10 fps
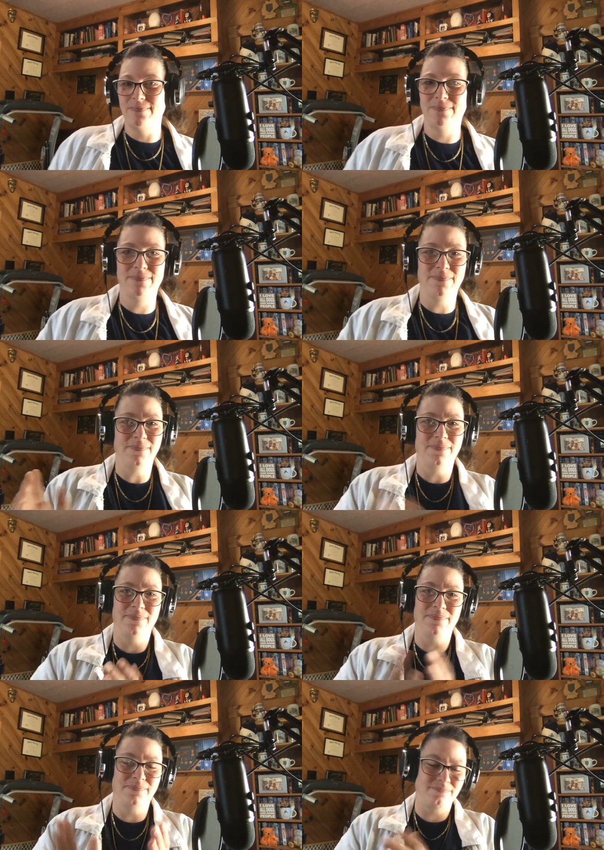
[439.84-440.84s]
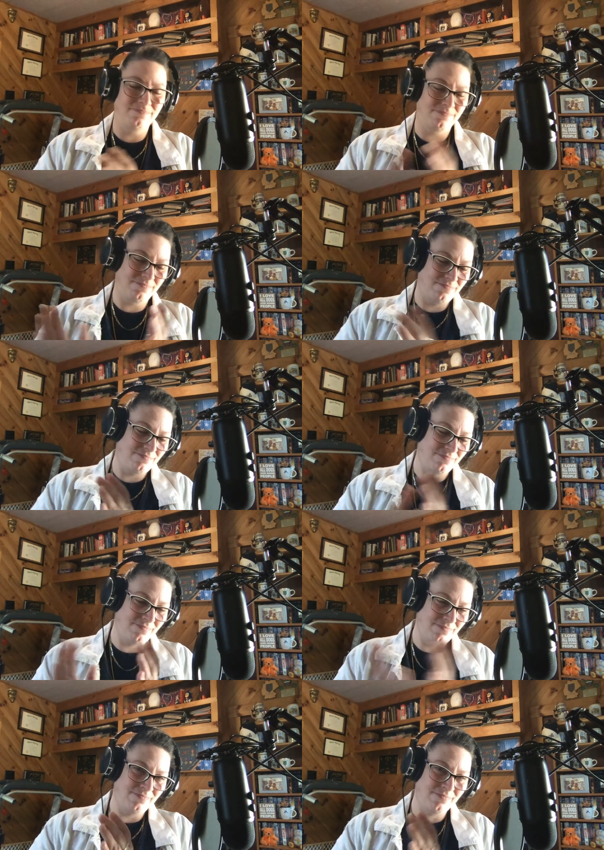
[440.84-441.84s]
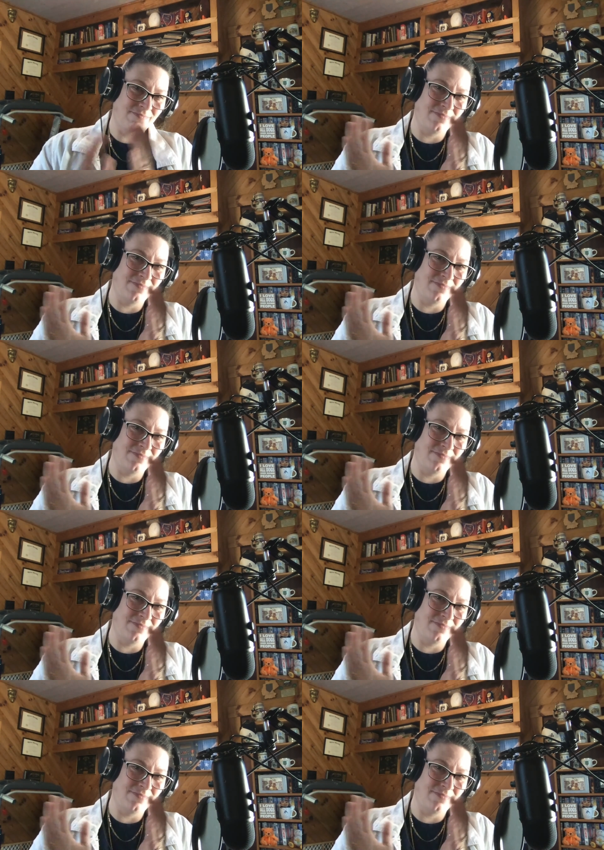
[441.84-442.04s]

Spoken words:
(silence)